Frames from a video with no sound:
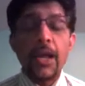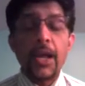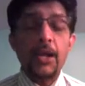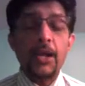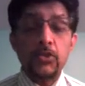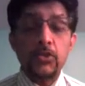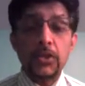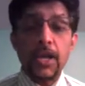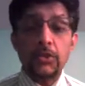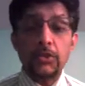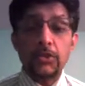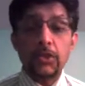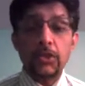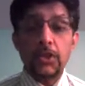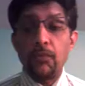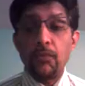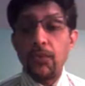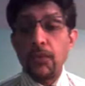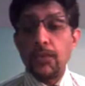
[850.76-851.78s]
So that
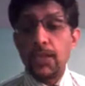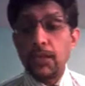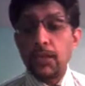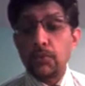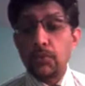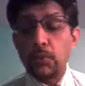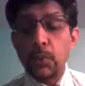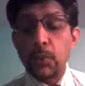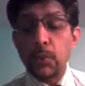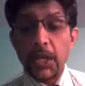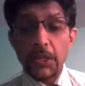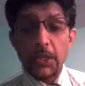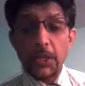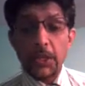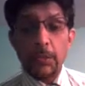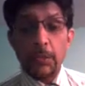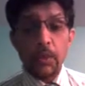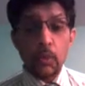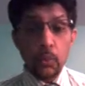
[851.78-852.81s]
was wicket
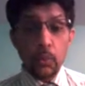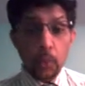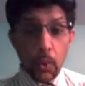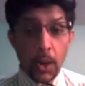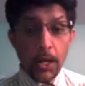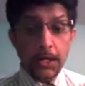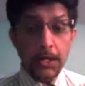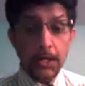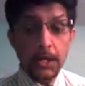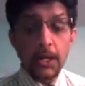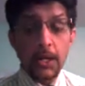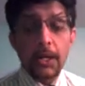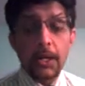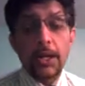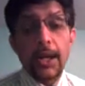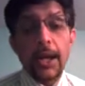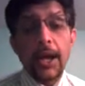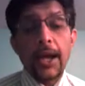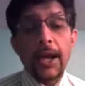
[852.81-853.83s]
number 1,
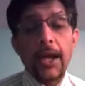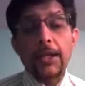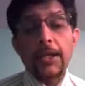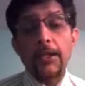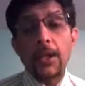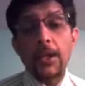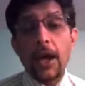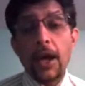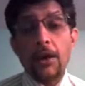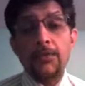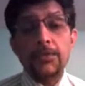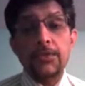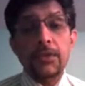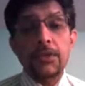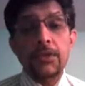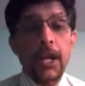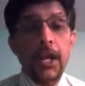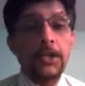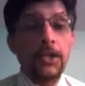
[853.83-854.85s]
and after
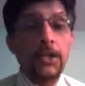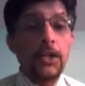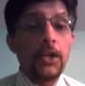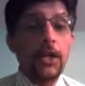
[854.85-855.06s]
that,